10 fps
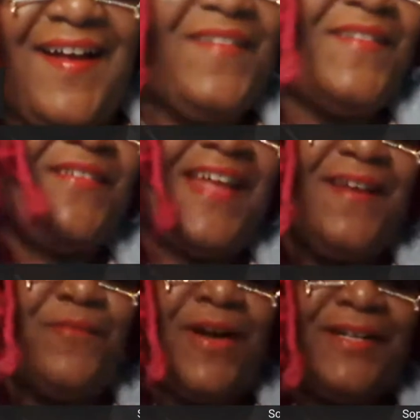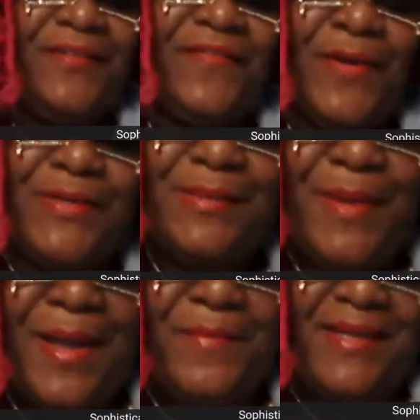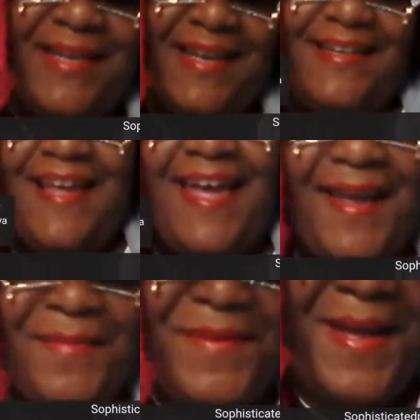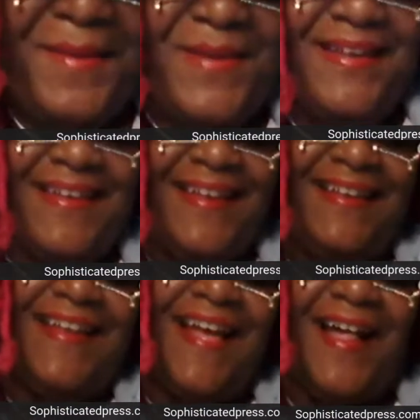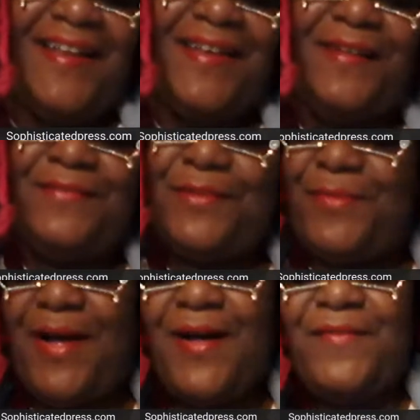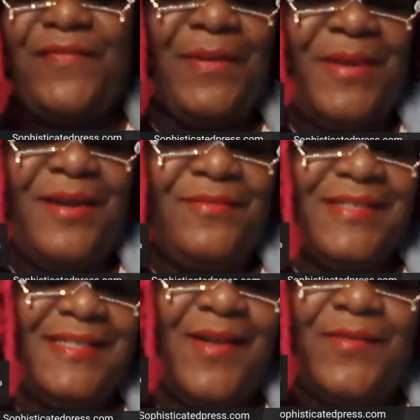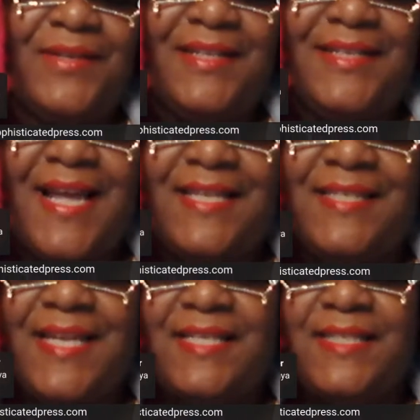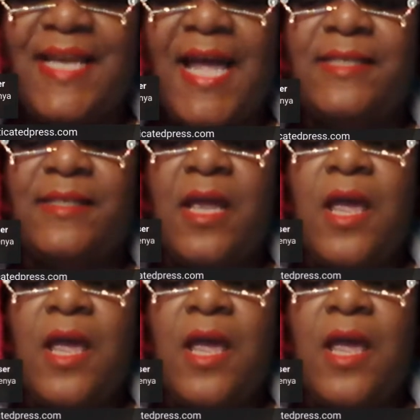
Oh, okay. Wonderful. It's Pam and Kenya. Hey, Pam and Kenya. I love you all from Arizona. Yes, yes, yes.